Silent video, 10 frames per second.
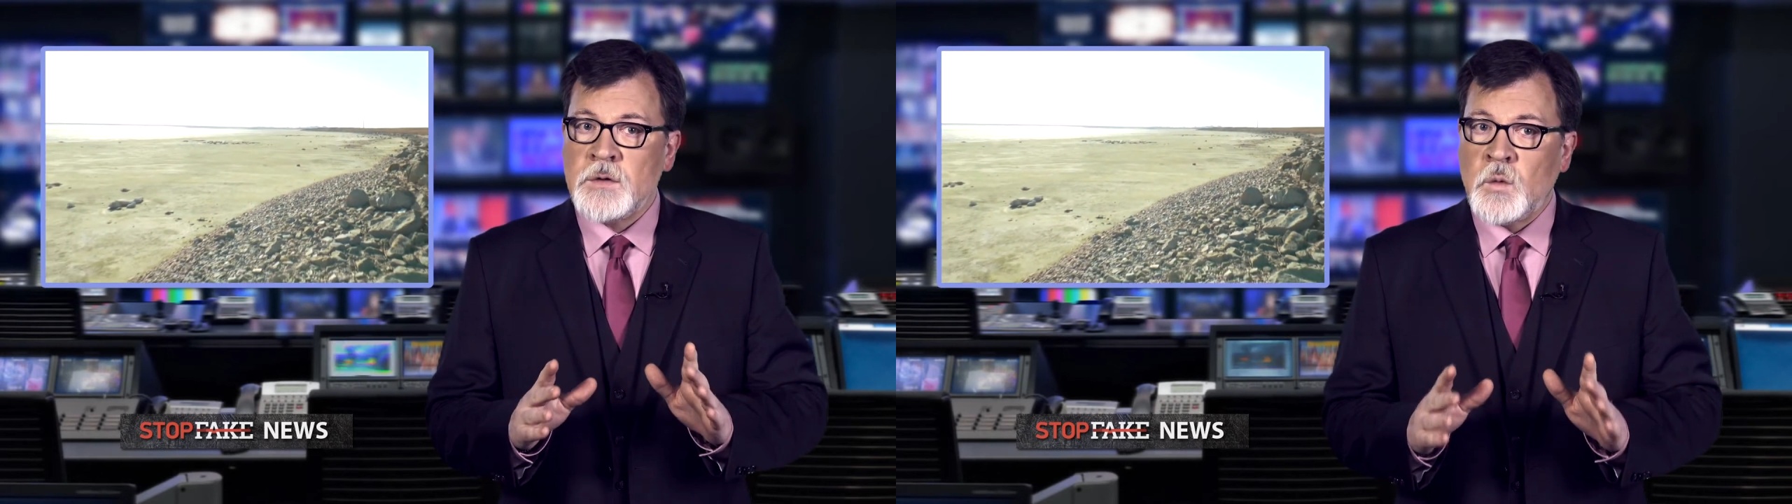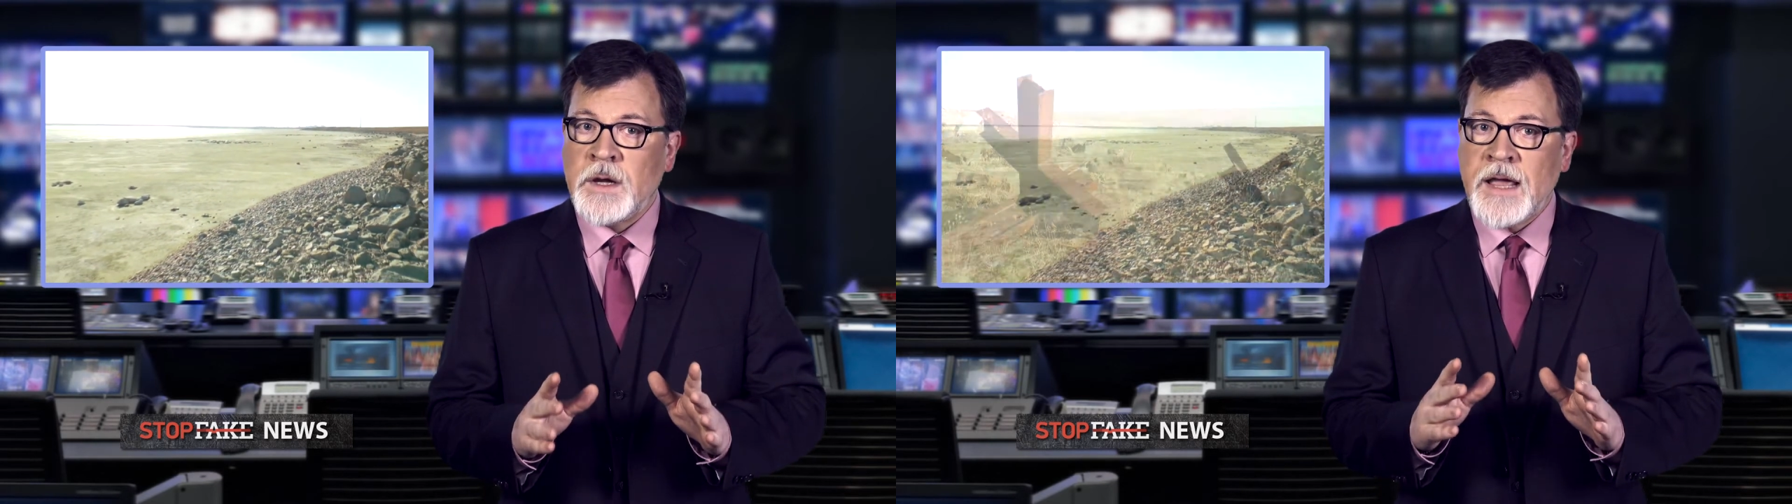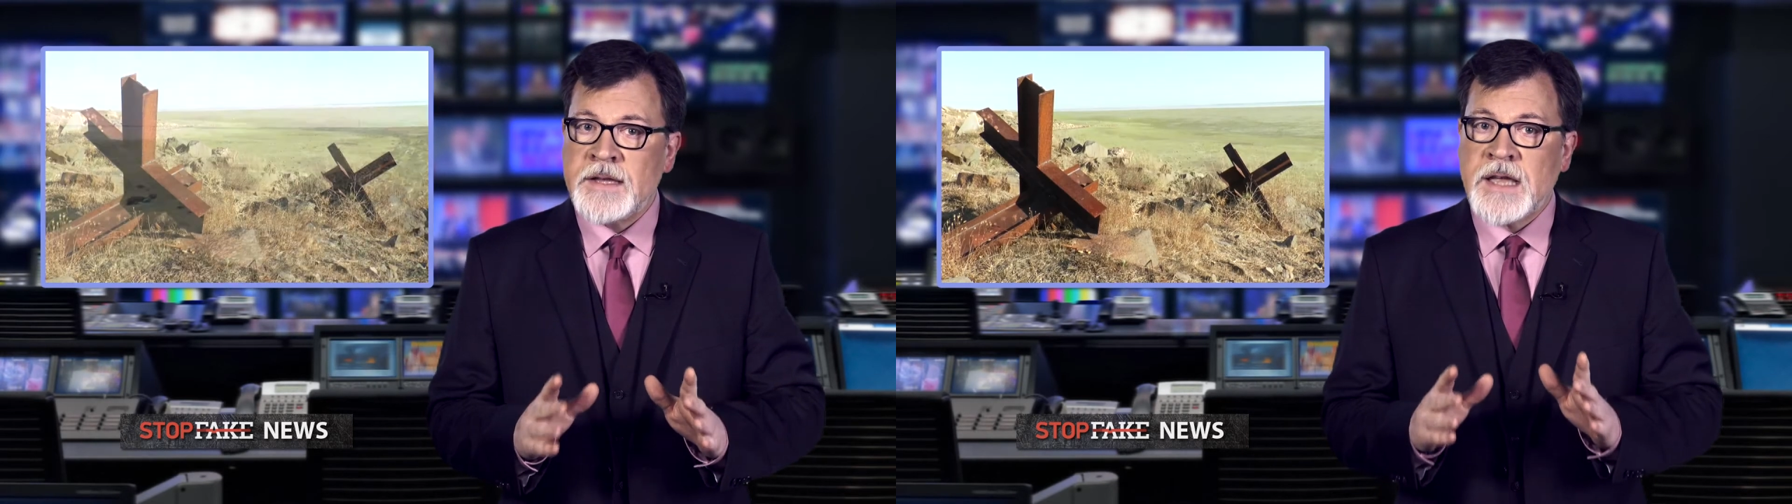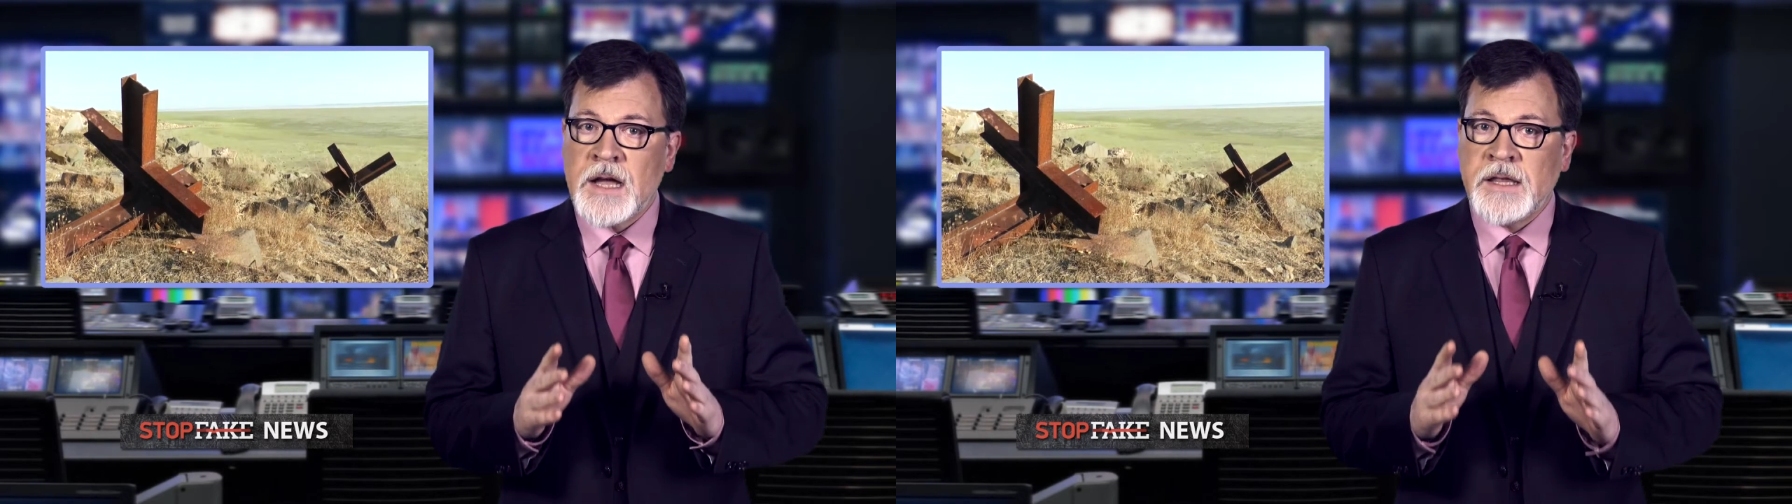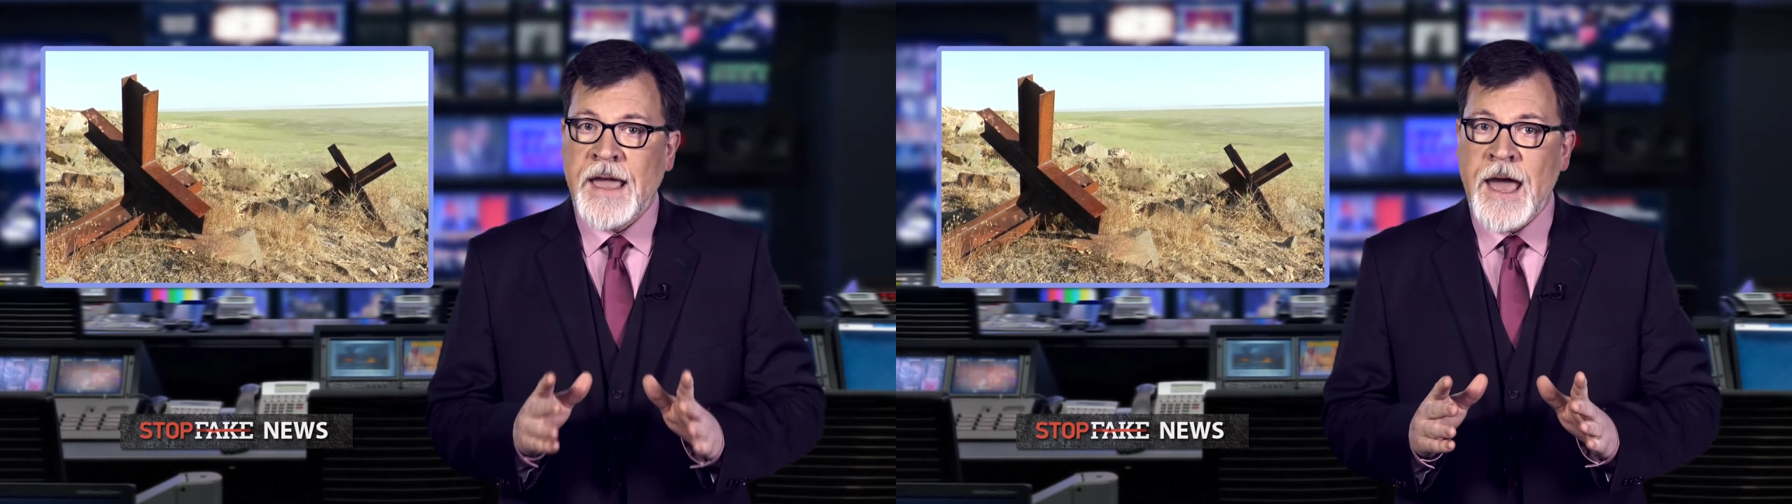what
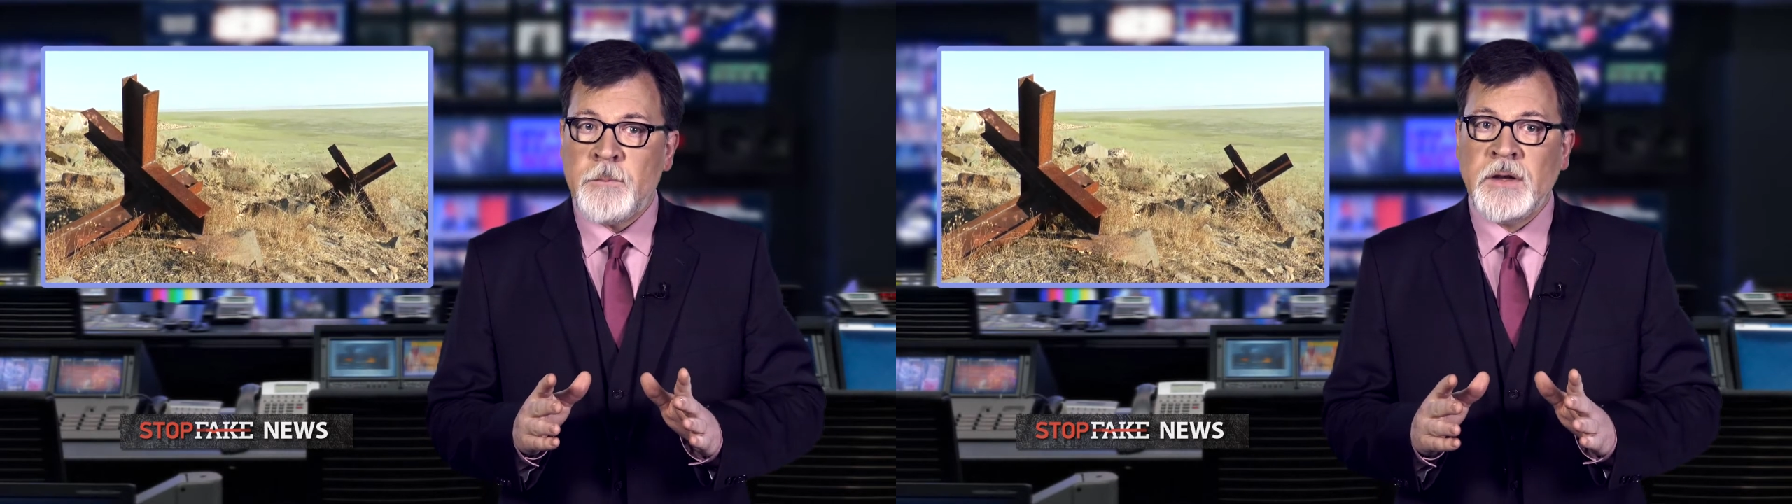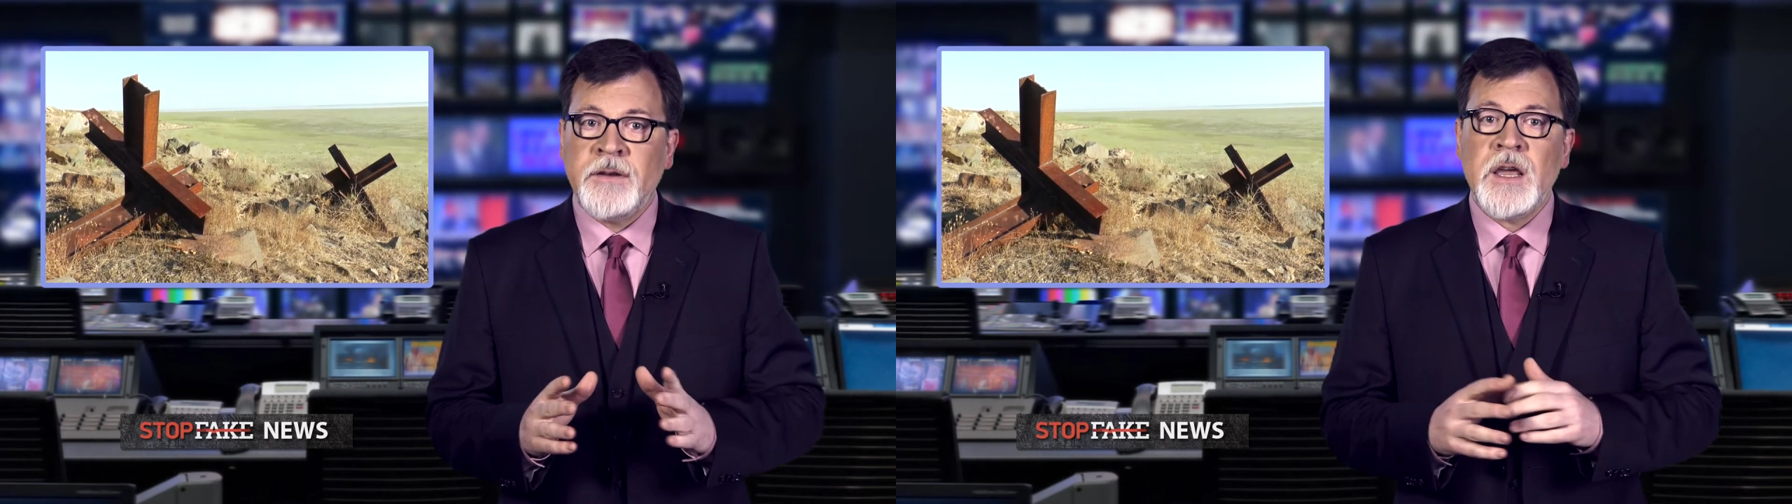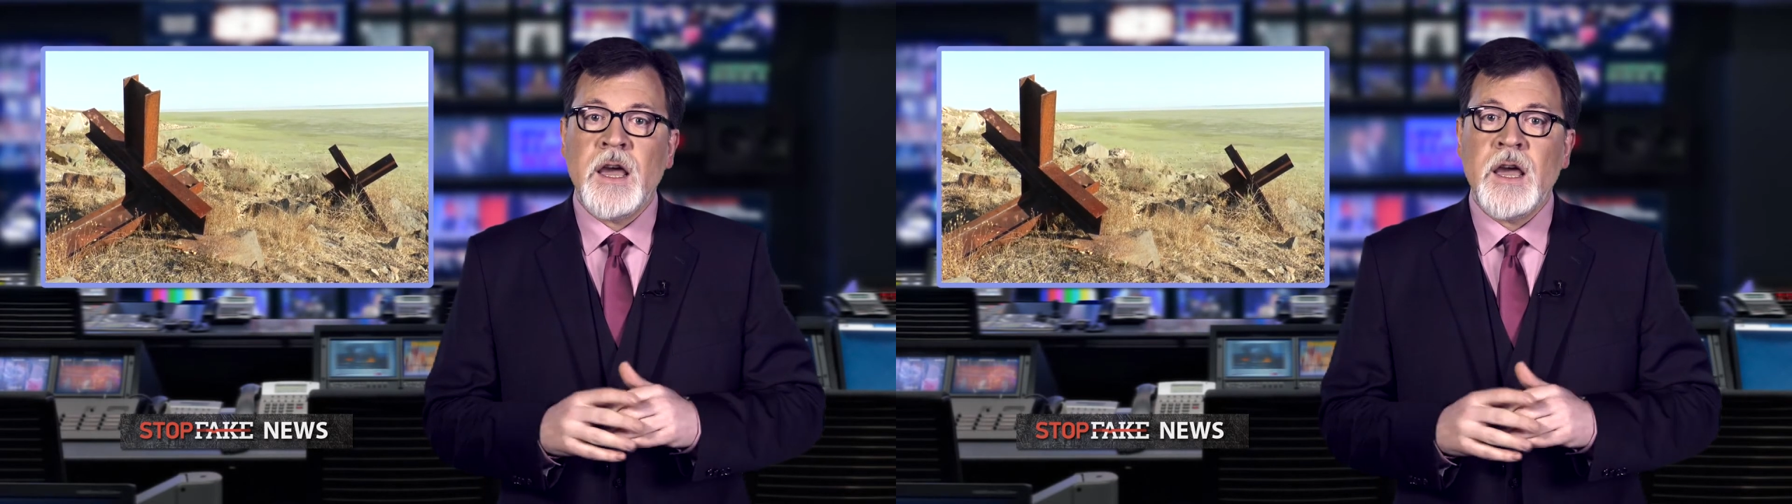exactly happened